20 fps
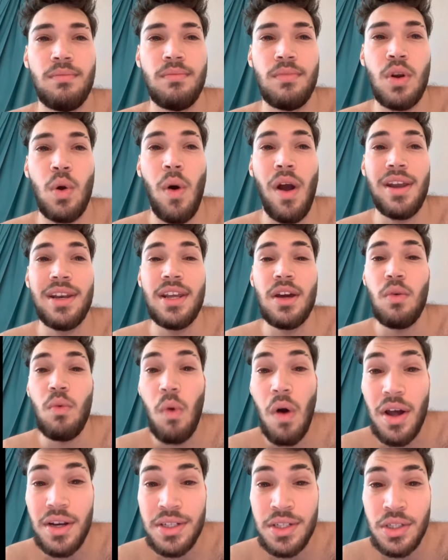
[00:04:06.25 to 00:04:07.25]
No idea
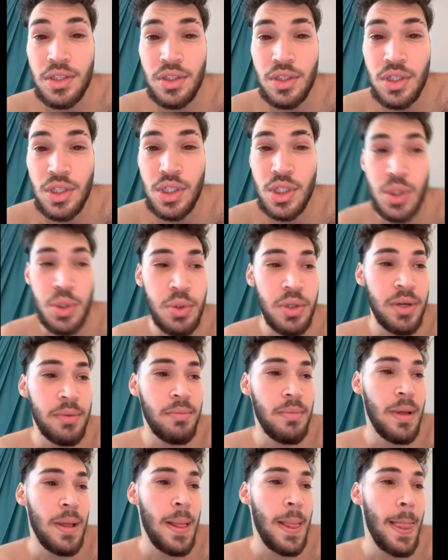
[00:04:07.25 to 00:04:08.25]
what to stream.
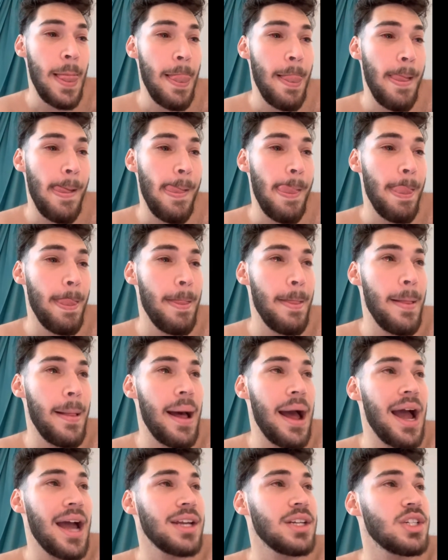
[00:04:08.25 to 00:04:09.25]

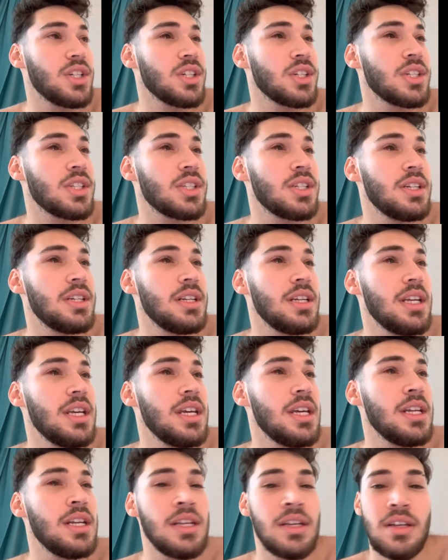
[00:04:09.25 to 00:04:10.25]
I just
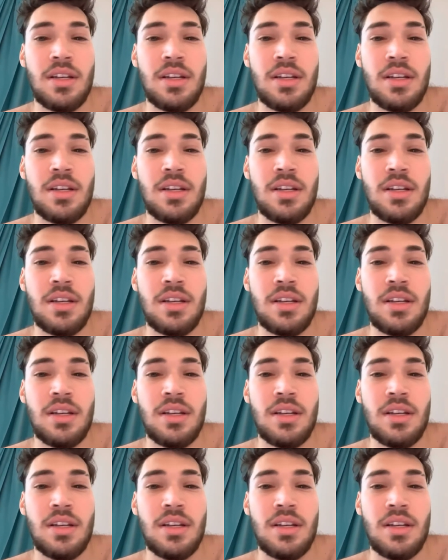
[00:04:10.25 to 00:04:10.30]
need